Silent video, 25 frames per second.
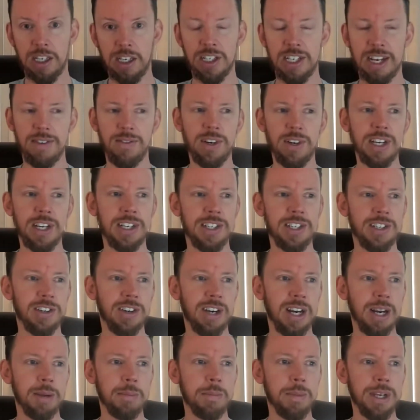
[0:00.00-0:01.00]
Does every
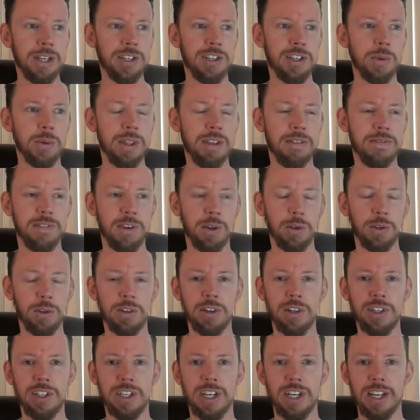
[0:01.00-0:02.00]
Instagram picture with a
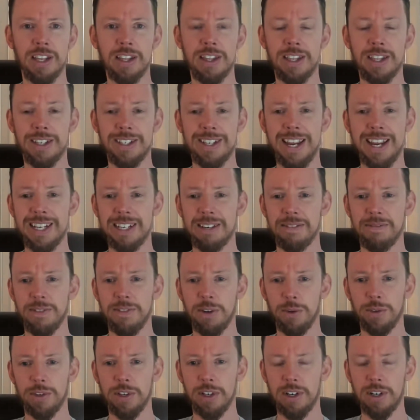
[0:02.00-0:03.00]
filter say this has a
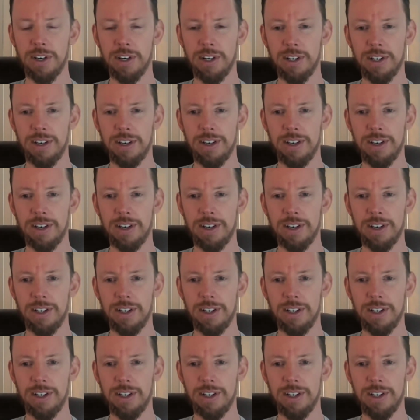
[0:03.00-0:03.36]
filter?